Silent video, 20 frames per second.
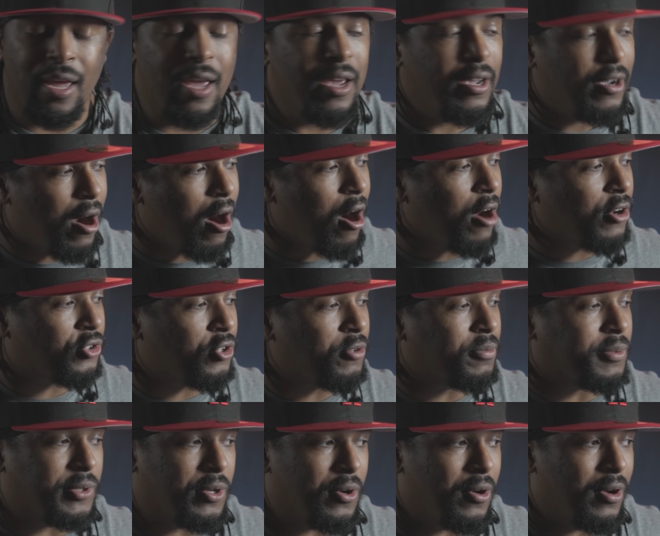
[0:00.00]
Car Scoops is
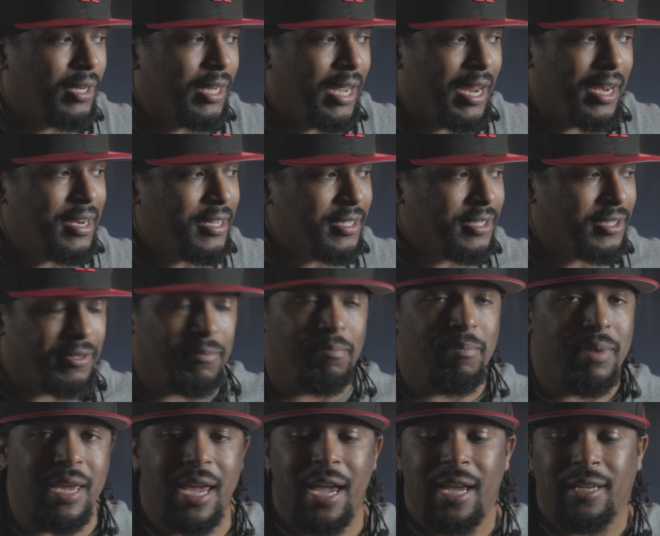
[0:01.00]
going like, this is some
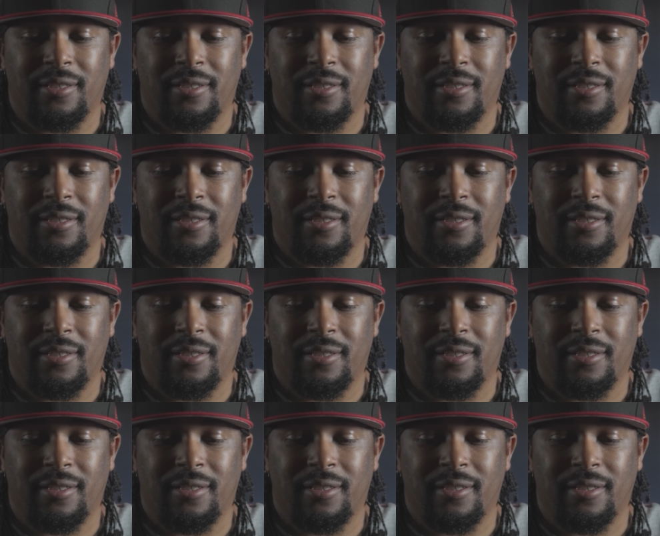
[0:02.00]
BS.